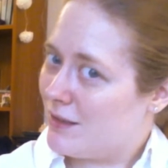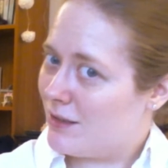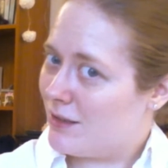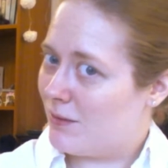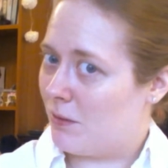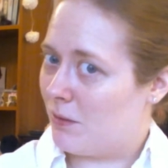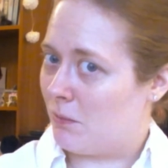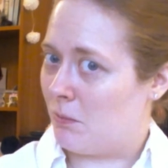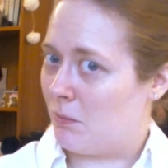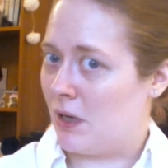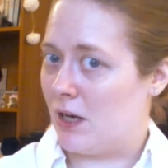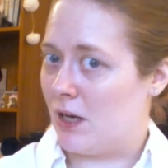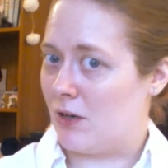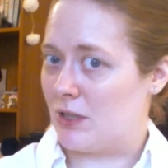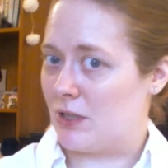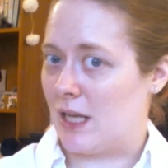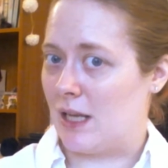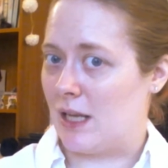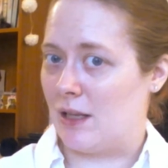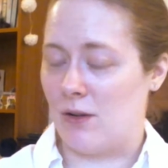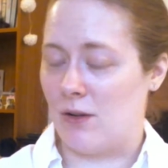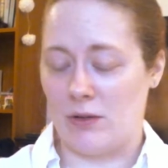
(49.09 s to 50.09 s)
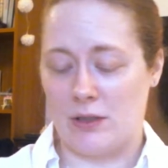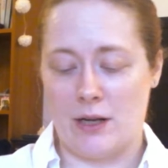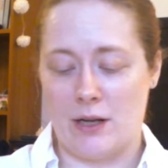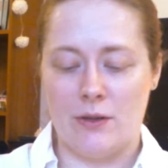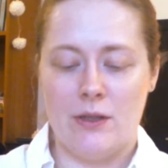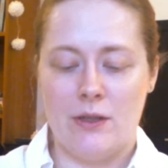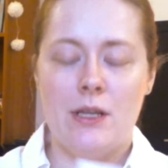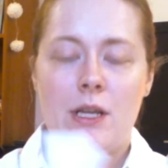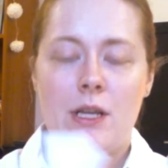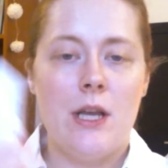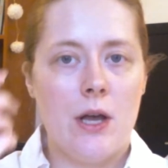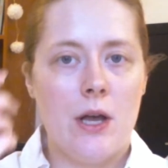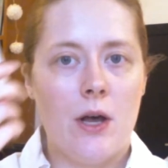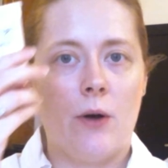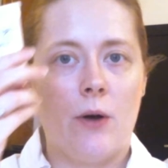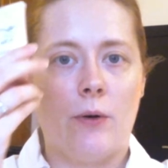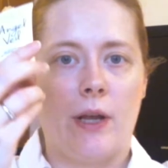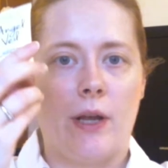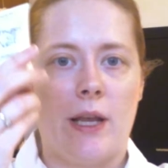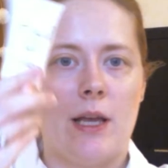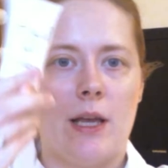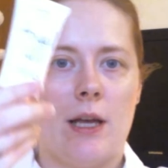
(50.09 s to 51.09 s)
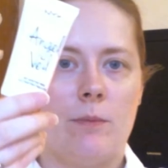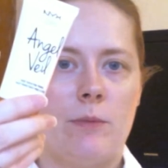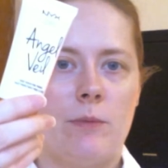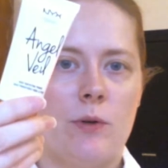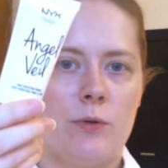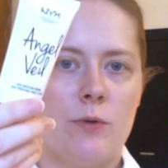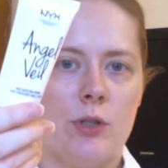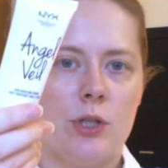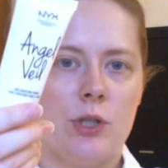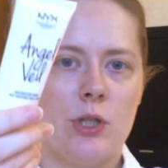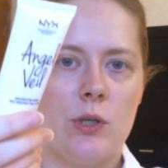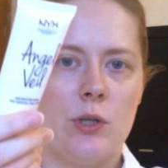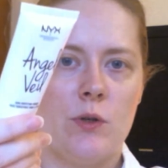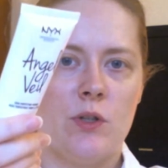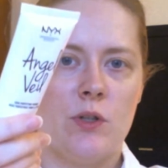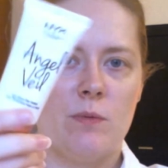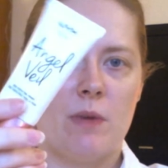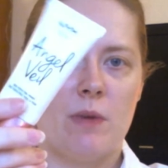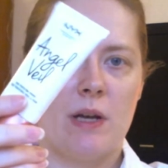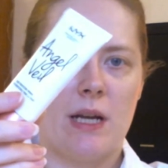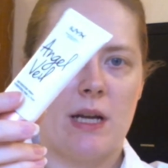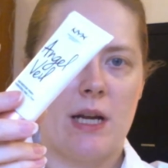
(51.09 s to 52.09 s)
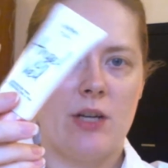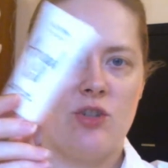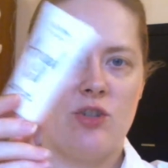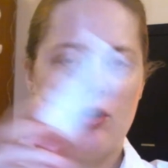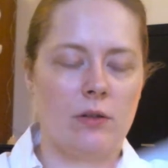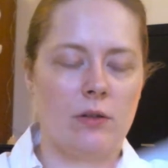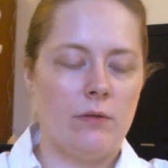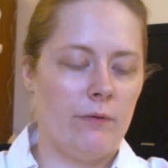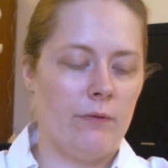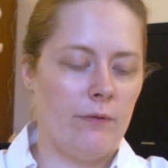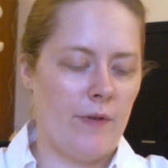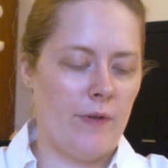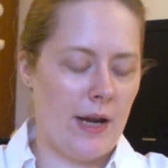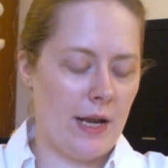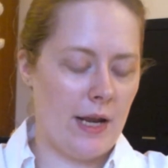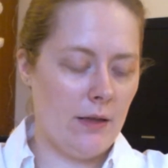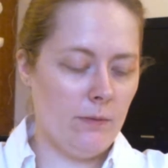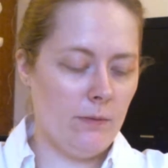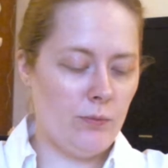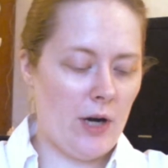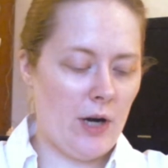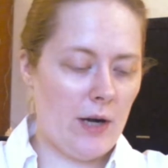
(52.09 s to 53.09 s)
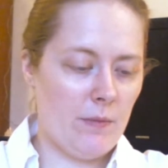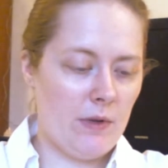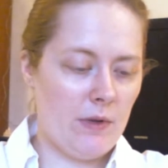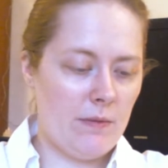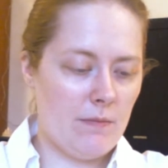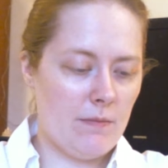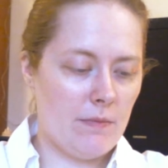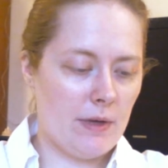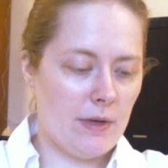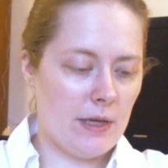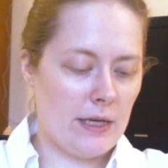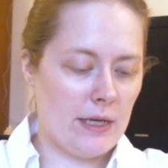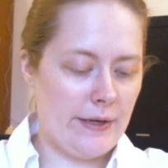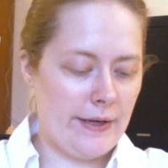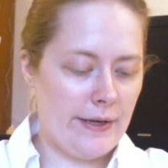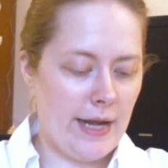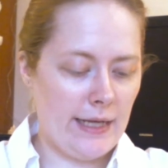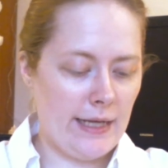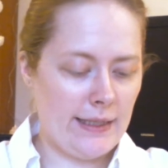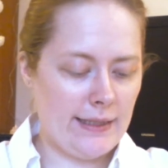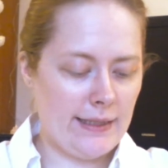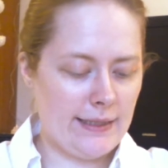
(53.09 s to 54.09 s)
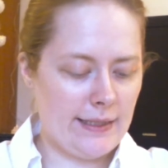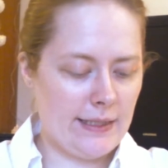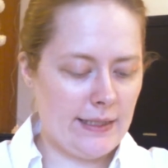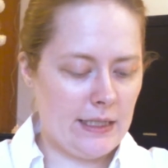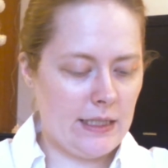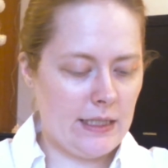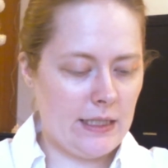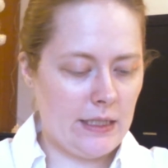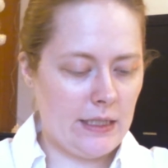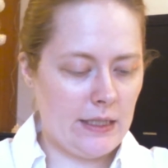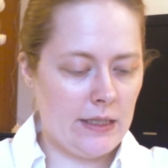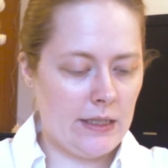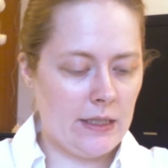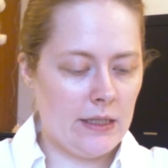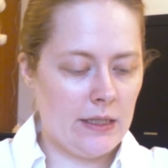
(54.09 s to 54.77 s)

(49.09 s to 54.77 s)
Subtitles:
My hair is that long now. Okay, I'm going to use my Angel Veil Primer by NYX.